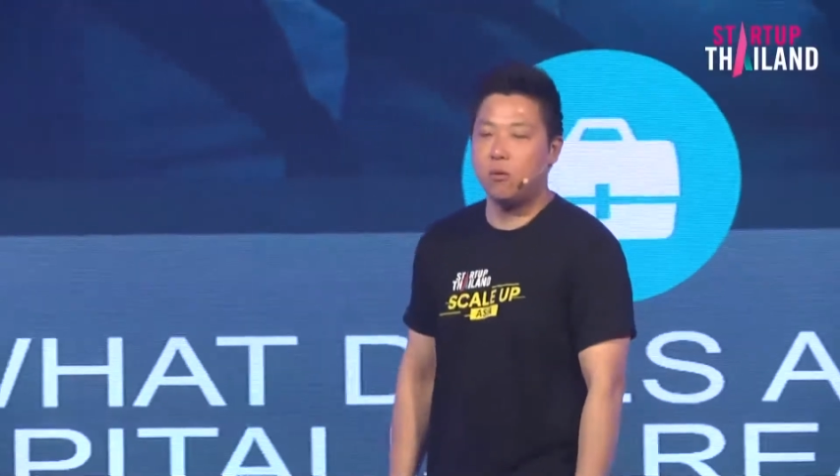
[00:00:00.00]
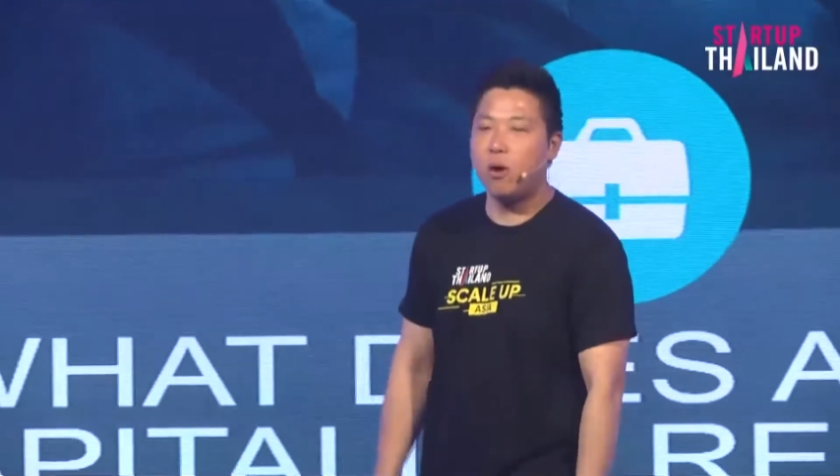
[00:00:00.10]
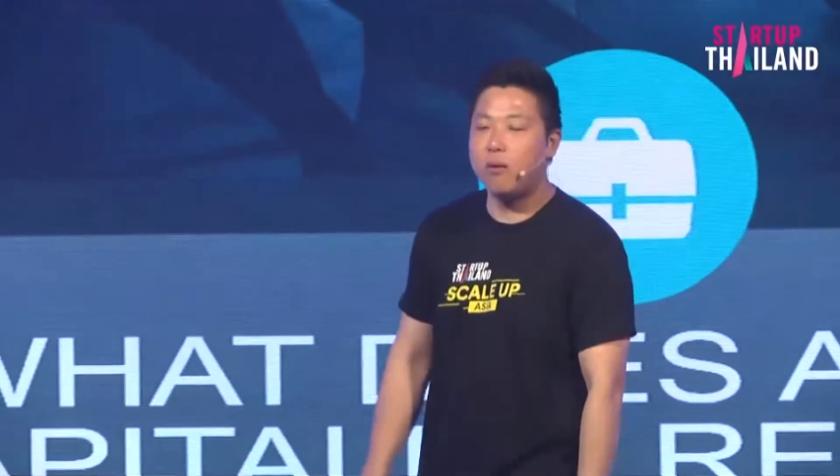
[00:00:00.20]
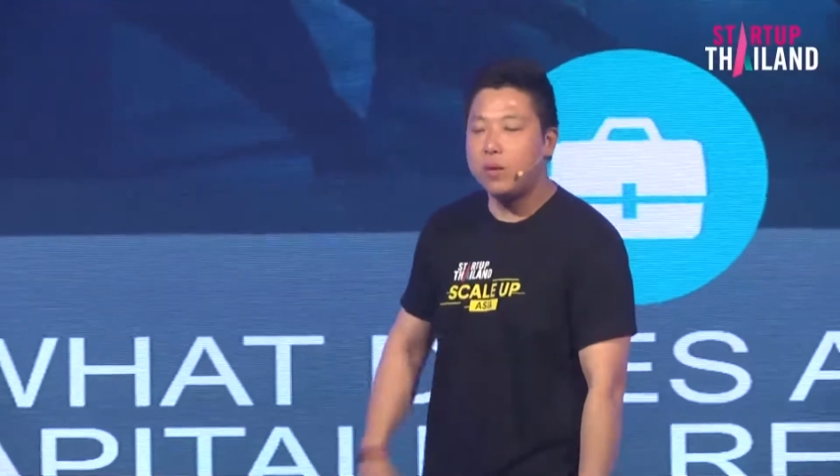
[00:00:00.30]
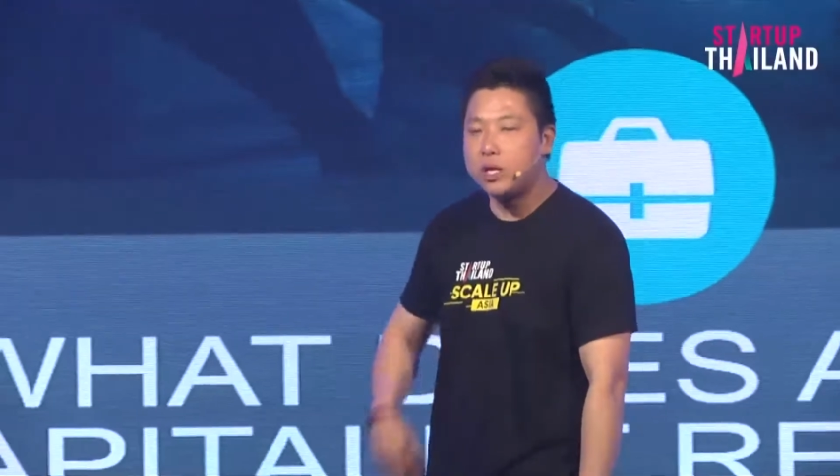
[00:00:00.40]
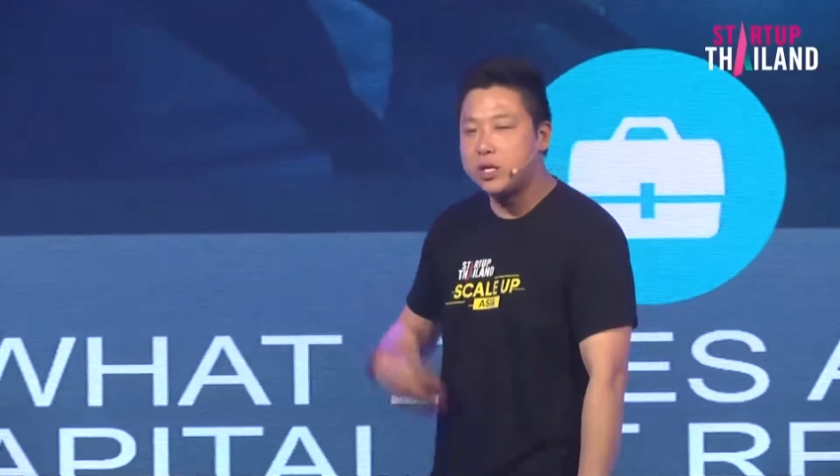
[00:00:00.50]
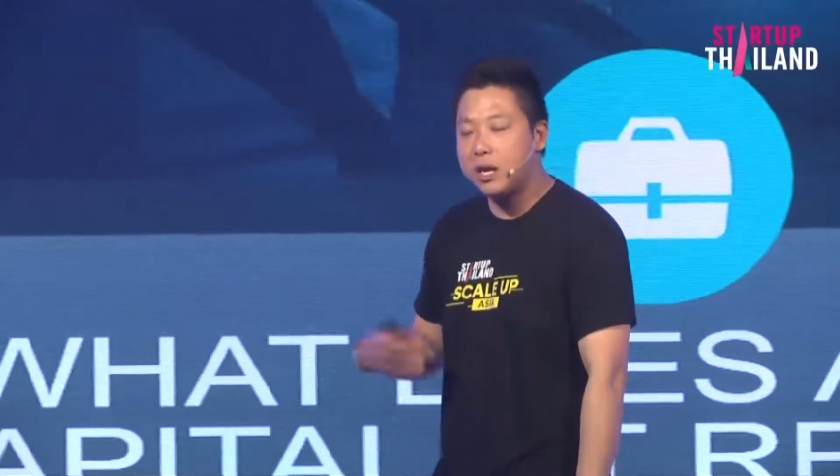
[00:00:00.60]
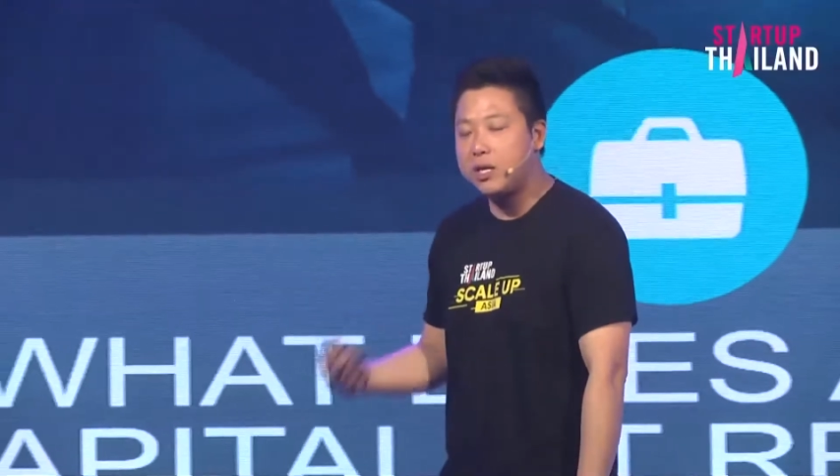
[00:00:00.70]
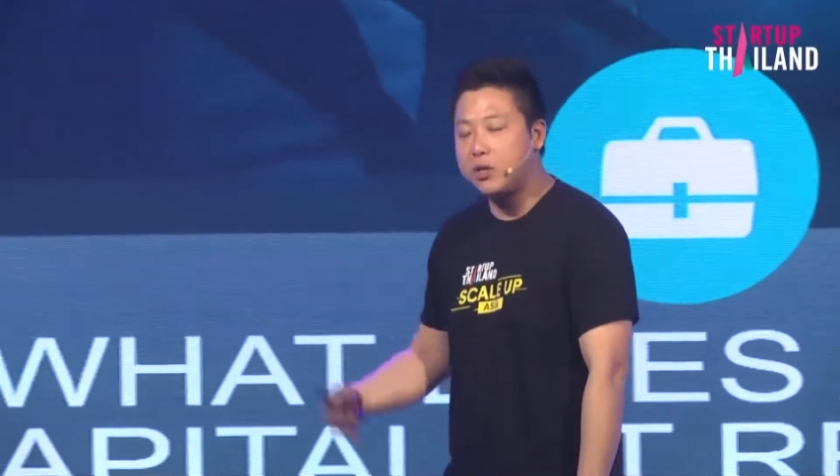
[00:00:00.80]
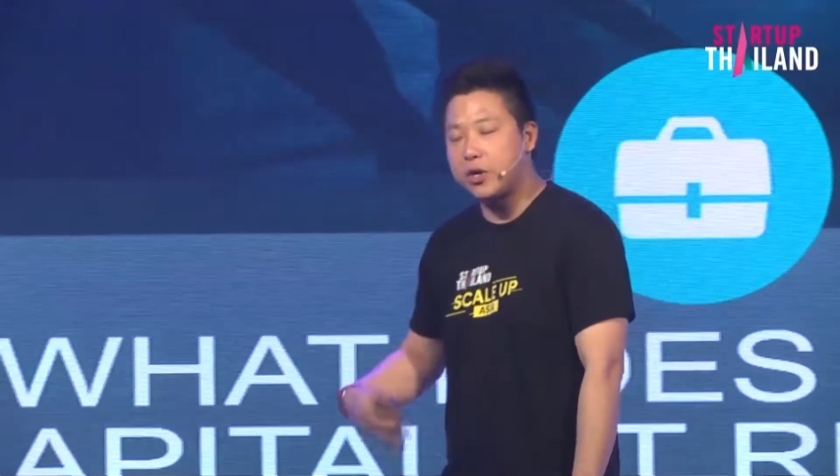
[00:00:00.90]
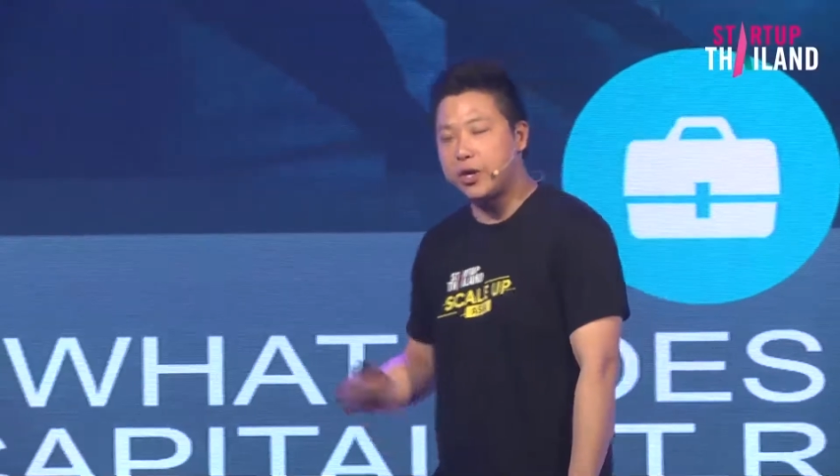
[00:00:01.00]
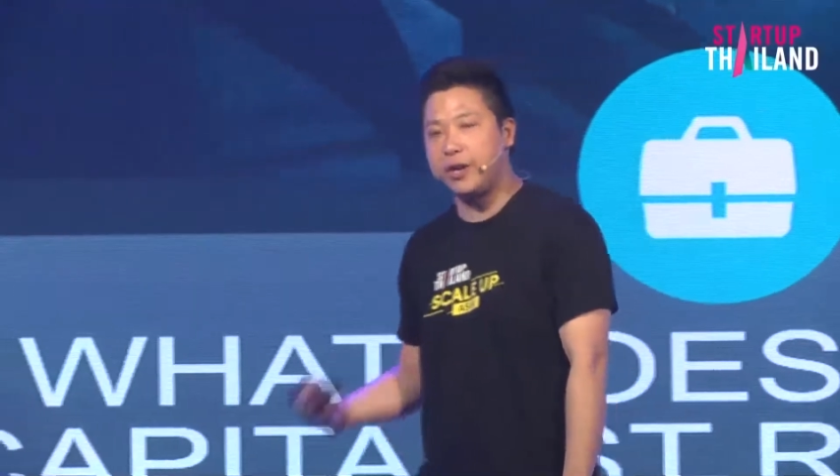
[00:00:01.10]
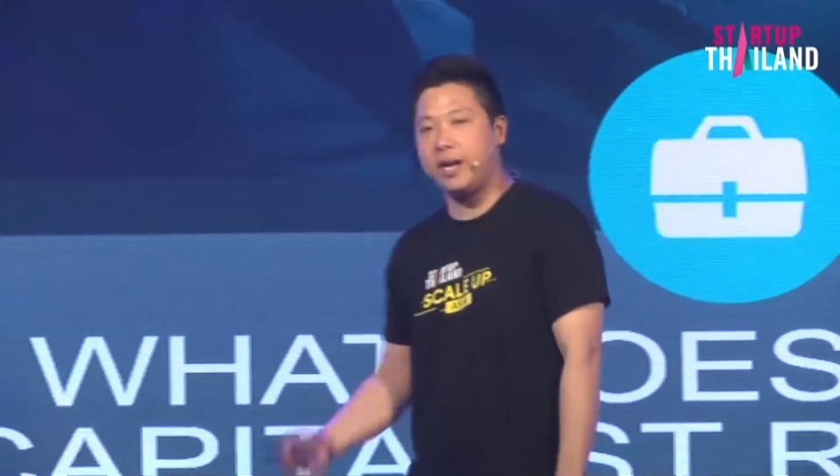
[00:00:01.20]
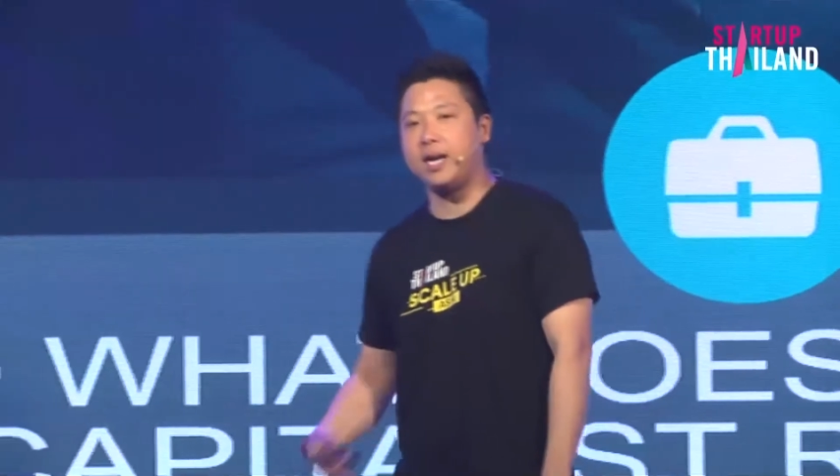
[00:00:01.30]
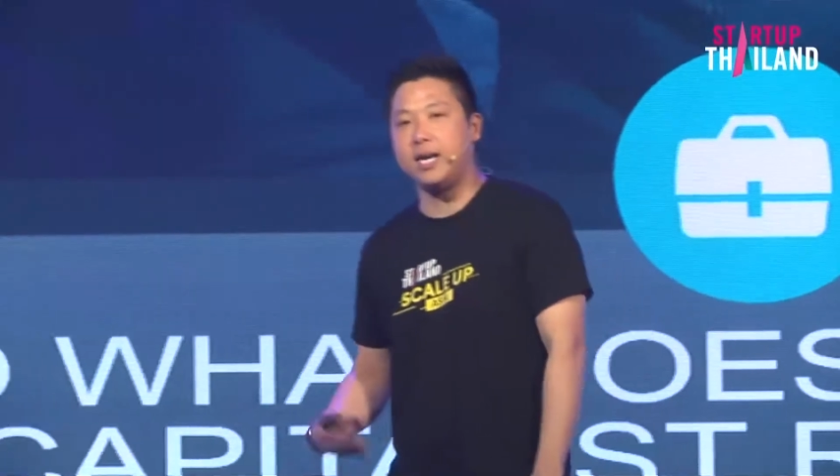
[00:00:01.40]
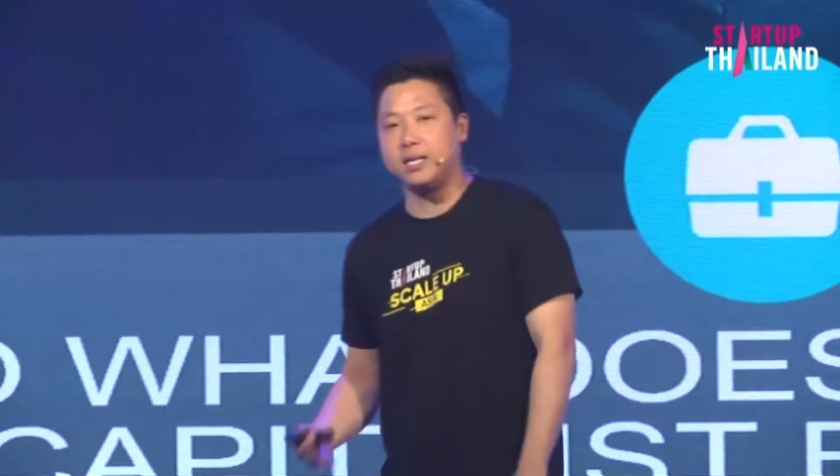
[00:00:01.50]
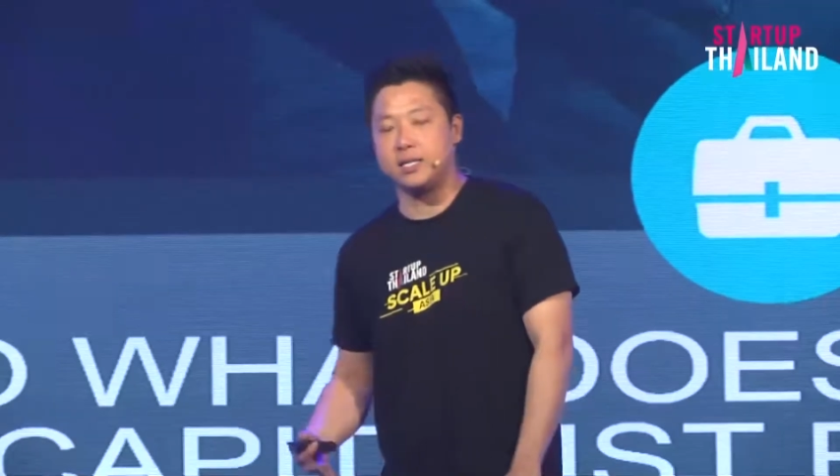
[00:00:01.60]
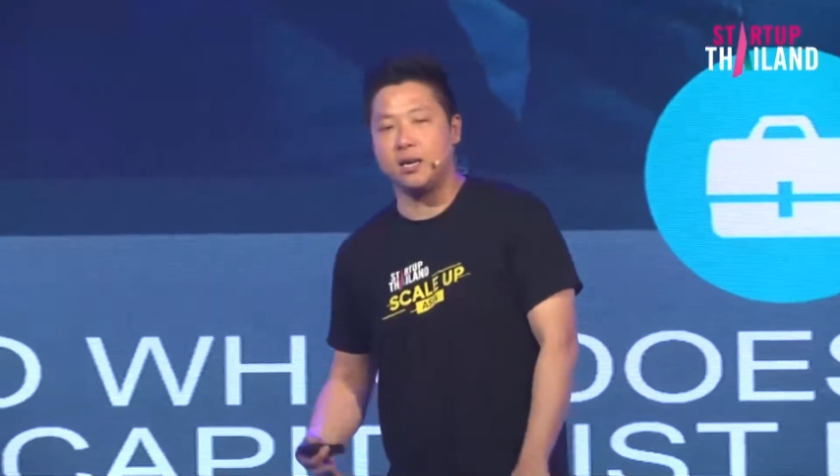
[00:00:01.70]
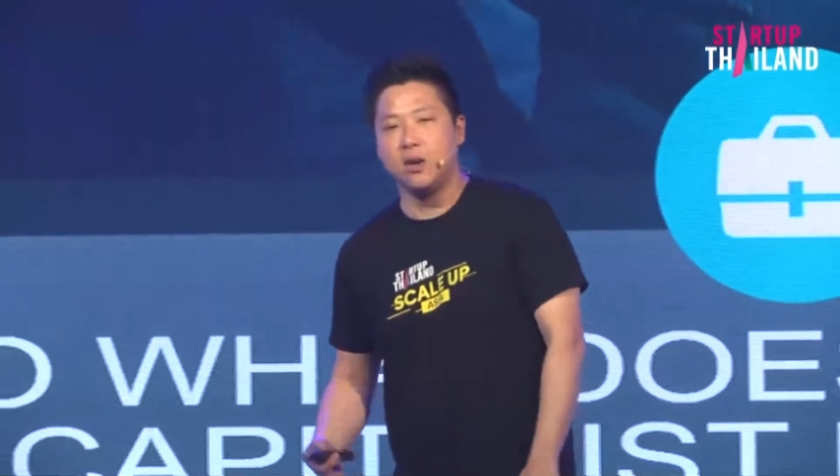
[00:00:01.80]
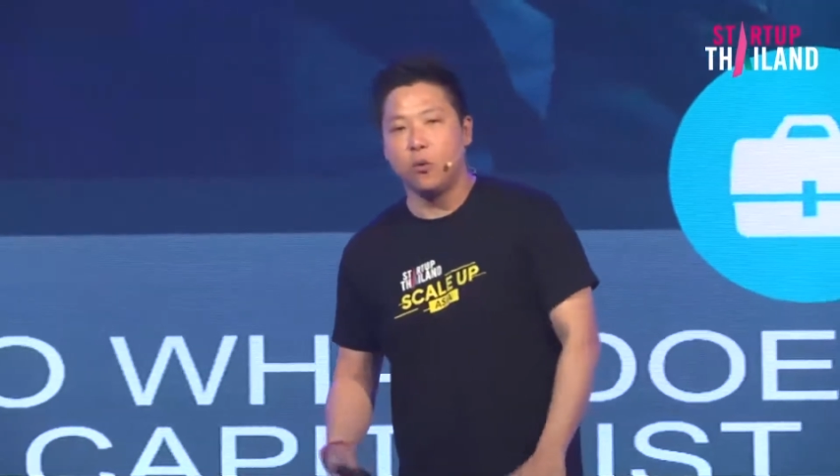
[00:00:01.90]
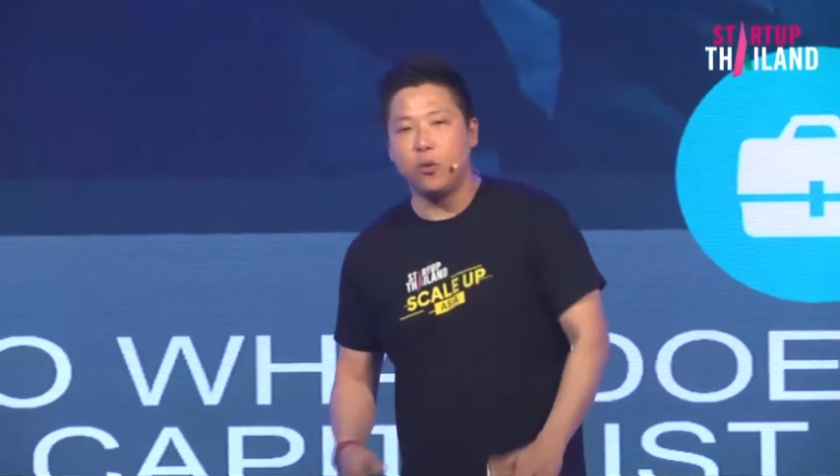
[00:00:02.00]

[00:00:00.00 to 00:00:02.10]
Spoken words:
What we're trying to create is that